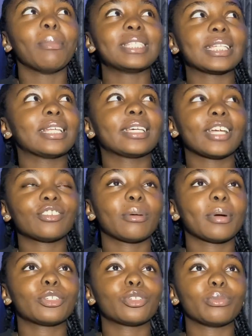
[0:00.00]
Basically, K
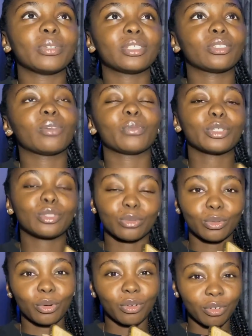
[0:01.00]
drama should be synonymous
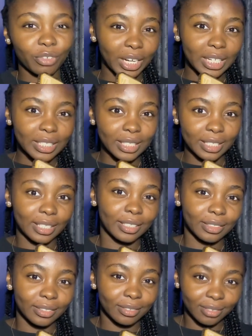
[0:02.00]
to unrealistic.
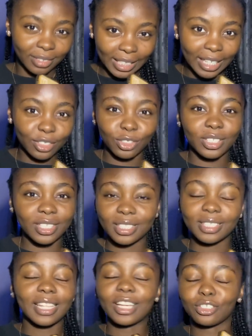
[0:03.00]
That's just
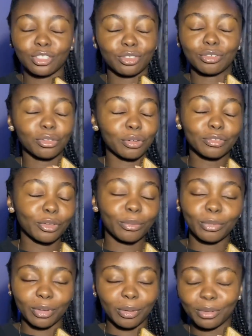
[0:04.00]
that's just the rule of
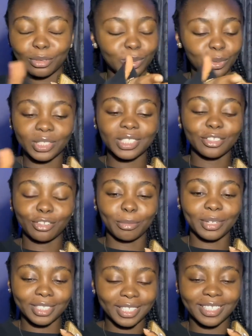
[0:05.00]
thumb. If you're going to watch K
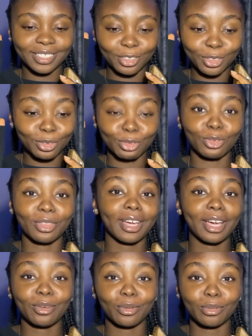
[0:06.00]
drama, like, just know
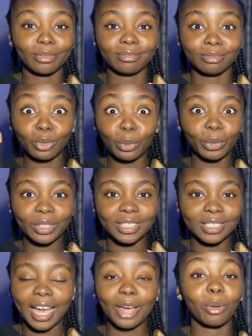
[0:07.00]
that, and you know
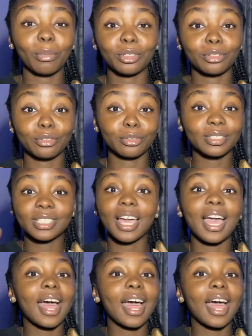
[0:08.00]
peace. I don't make the rules